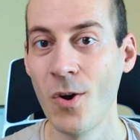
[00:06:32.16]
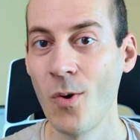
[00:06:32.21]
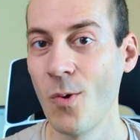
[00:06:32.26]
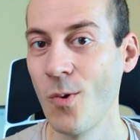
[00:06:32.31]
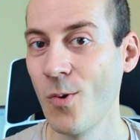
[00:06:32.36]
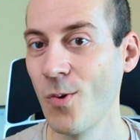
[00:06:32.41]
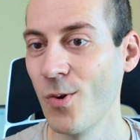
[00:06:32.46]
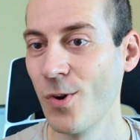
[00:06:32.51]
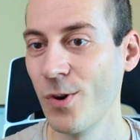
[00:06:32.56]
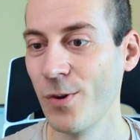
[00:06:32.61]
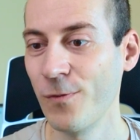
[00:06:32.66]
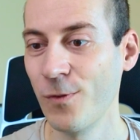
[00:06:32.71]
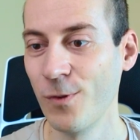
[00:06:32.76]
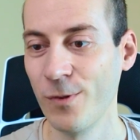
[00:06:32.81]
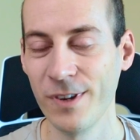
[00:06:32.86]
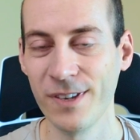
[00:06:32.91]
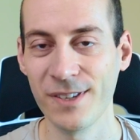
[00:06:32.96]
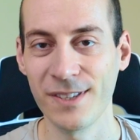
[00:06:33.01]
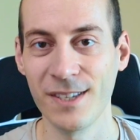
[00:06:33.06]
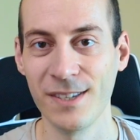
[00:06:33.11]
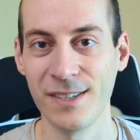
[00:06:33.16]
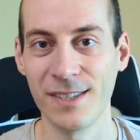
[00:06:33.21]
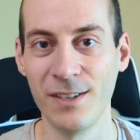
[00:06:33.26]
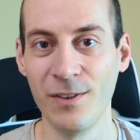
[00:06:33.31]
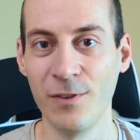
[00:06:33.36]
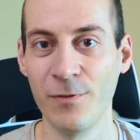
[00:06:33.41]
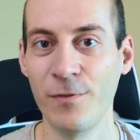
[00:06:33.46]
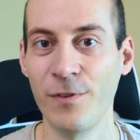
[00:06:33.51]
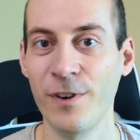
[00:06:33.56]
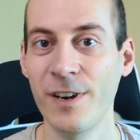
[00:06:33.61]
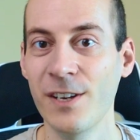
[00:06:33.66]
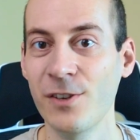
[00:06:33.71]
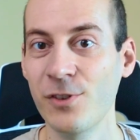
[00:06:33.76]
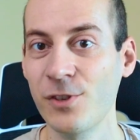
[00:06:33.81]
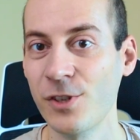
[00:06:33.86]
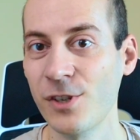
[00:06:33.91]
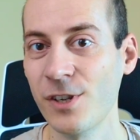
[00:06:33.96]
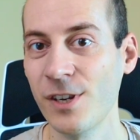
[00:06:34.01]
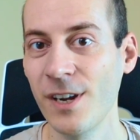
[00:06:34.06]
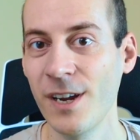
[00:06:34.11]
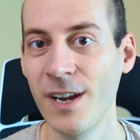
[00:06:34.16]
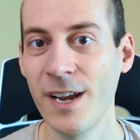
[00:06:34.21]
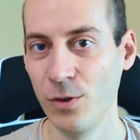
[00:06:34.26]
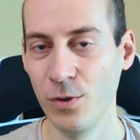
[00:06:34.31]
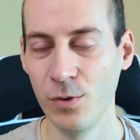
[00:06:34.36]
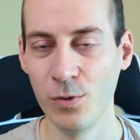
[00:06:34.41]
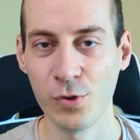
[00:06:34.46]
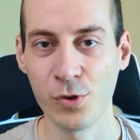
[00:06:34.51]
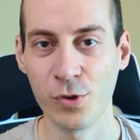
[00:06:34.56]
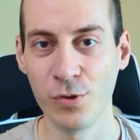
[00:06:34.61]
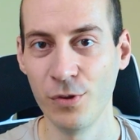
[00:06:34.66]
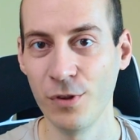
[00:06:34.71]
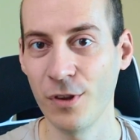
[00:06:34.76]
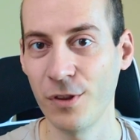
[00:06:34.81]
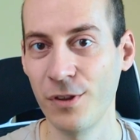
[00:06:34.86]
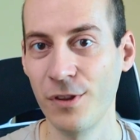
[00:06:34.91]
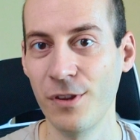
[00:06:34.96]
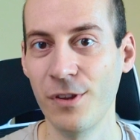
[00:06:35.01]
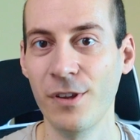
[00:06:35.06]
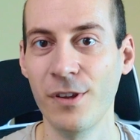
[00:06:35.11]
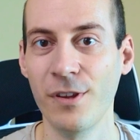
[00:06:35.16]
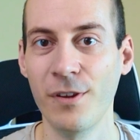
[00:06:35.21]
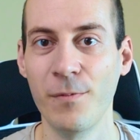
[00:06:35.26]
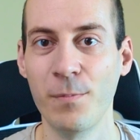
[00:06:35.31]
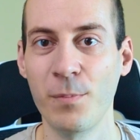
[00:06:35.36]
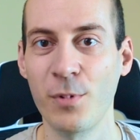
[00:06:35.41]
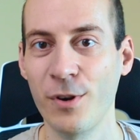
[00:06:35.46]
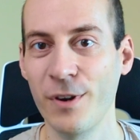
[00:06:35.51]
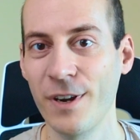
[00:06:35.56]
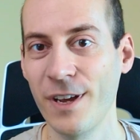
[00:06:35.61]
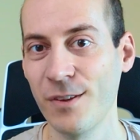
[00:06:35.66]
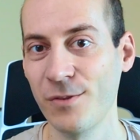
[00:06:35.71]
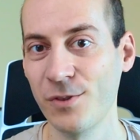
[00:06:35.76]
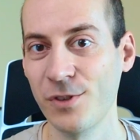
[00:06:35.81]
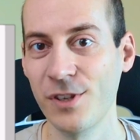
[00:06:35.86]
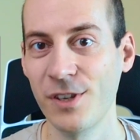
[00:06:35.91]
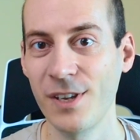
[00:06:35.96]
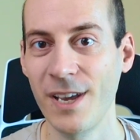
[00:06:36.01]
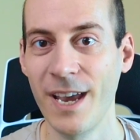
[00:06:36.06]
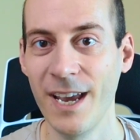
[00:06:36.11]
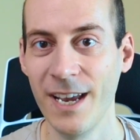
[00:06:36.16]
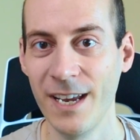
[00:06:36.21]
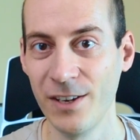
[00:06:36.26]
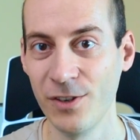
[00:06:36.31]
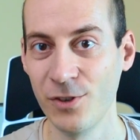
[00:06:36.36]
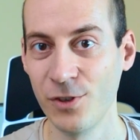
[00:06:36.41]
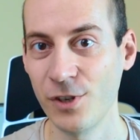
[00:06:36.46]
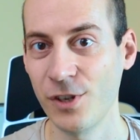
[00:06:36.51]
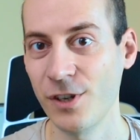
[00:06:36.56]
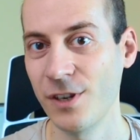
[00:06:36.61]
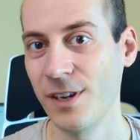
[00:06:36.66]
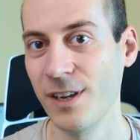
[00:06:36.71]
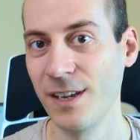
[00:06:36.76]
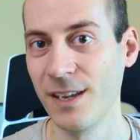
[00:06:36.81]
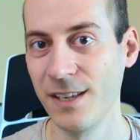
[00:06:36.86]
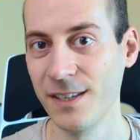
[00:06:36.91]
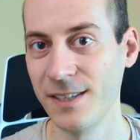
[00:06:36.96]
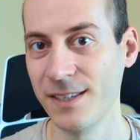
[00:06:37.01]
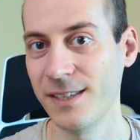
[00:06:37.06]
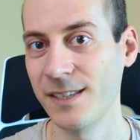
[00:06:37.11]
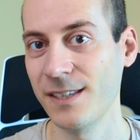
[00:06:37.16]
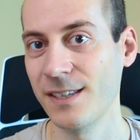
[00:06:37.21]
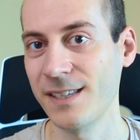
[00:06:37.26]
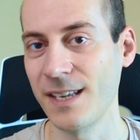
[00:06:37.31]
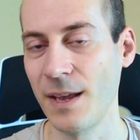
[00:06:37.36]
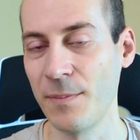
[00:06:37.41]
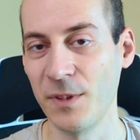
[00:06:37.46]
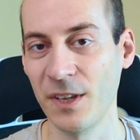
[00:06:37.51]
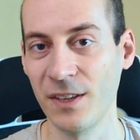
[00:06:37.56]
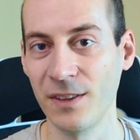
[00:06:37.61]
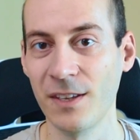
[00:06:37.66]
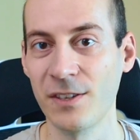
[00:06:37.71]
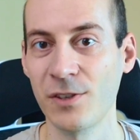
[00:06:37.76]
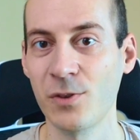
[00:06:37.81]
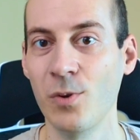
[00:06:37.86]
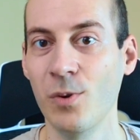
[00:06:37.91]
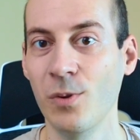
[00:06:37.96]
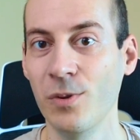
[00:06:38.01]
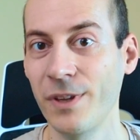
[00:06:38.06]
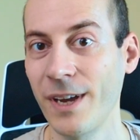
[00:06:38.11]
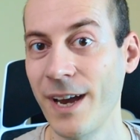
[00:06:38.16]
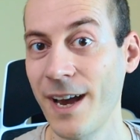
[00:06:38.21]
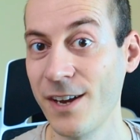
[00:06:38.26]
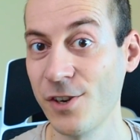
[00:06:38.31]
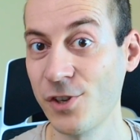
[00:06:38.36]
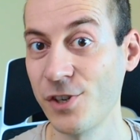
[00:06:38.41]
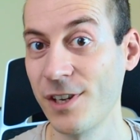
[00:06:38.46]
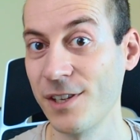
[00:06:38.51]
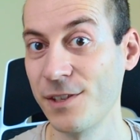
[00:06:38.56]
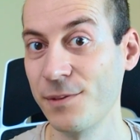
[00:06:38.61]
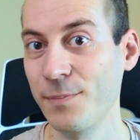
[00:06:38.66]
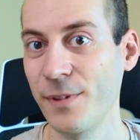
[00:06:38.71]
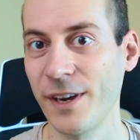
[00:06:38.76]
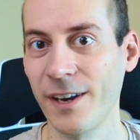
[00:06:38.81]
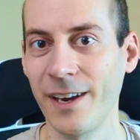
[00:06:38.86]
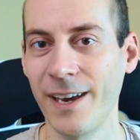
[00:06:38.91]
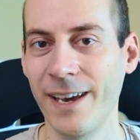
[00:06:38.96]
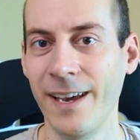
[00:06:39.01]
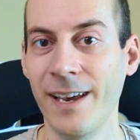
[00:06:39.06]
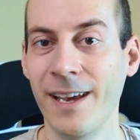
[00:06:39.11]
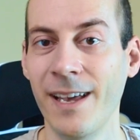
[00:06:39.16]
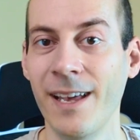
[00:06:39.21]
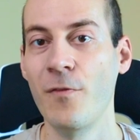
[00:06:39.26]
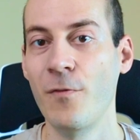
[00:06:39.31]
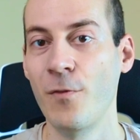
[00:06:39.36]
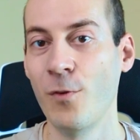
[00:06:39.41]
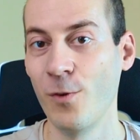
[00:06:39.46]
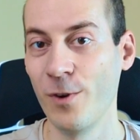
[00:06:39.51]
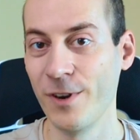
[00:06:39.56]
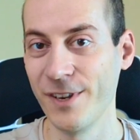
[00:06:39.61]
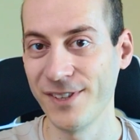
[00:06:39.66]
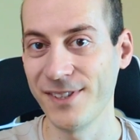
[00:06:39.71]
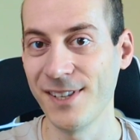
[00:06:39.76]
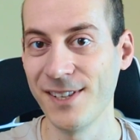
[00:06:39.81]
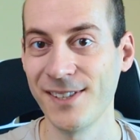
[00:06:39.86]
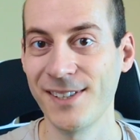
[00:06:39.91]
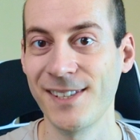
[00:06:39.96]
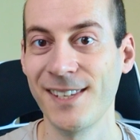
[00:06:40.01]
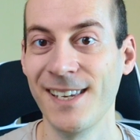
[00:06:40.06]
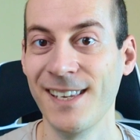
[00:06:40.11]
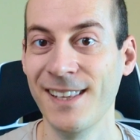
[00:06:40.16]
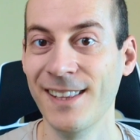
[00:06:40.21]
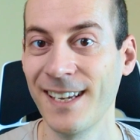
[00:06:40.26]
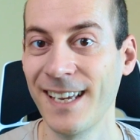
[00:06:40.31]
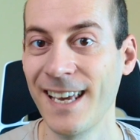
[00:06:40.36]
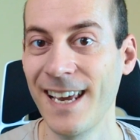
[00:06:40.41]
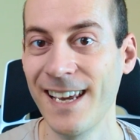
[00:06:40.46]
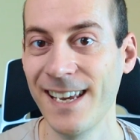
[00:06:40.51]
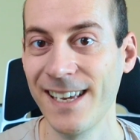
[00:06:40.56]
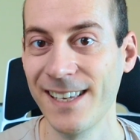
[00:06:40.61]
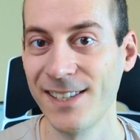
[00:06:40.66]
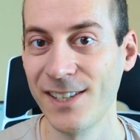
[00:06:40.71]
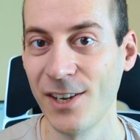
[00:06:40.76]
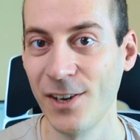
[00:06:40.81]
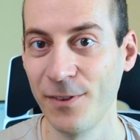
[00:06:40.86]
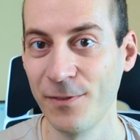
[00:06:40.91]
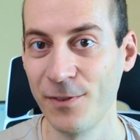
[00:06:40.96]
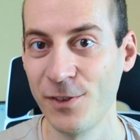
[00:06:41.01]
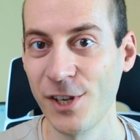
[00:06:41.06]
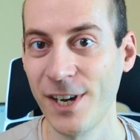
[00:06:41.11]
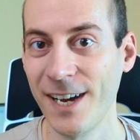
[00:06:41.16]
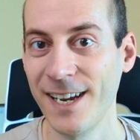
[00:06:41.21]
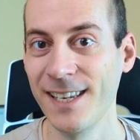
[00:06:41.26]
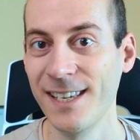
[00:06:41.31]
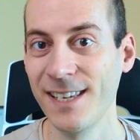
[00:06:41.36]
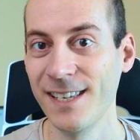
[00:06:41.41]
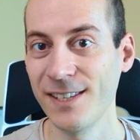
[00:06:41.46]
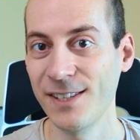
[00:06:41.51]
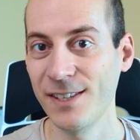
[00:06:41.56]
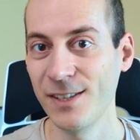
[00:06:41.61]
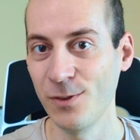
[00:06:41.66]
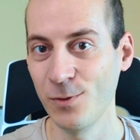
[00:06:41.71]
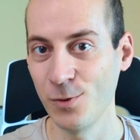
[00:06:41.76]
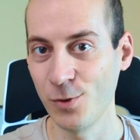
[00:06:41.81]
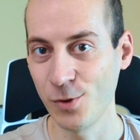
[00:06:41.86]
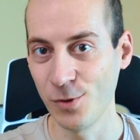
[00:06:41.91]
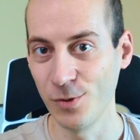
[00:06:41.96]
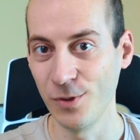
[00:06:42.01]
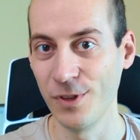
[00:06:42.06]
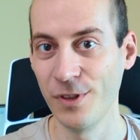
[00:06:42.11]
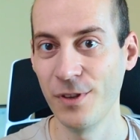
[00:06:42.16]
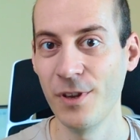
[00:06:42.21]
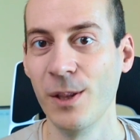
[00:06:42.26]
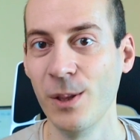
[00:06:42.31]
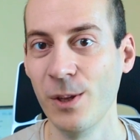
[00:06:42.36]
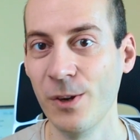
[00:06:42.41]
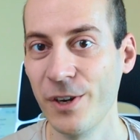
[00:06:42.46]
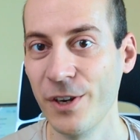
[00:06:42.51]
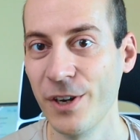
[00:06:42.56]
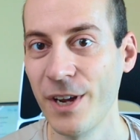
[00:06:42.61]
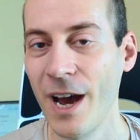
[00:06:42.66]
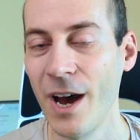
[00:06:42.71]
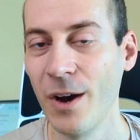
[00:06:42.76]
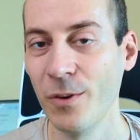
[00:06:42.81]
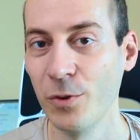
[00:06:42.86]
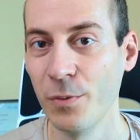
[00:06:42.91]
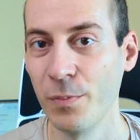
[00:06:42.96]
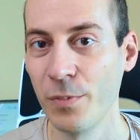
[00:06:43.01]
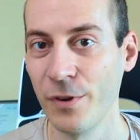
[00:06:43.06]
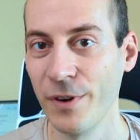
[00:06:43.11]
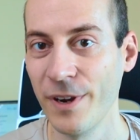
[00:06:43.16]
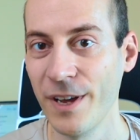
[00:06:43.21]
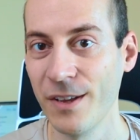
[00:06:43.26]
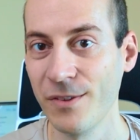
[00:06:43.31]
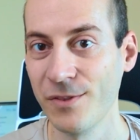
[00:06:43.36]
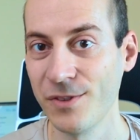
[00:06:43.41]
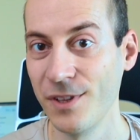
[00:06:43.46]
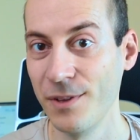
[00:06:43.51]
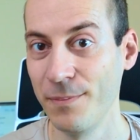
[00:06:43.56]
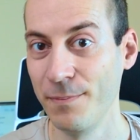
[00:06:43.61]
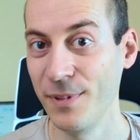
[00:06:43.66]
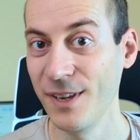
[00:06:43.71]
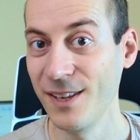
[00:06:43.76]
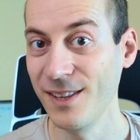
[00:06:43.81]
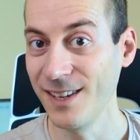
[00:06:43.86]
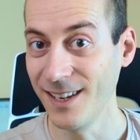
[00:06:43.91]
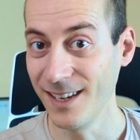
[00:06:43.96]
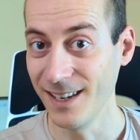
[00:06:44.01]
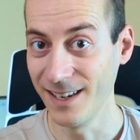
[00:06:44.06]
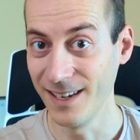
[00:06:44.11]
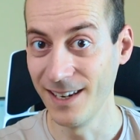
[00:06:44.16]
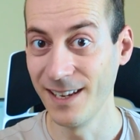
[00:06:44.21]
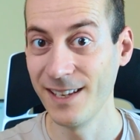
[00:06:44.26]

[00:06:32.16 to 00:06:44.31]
Or for instance, in French, you should not pronounce H. It's something that's called H aspiré. For instance, in the case of Chinese, you should learn how to pronounce the pinyin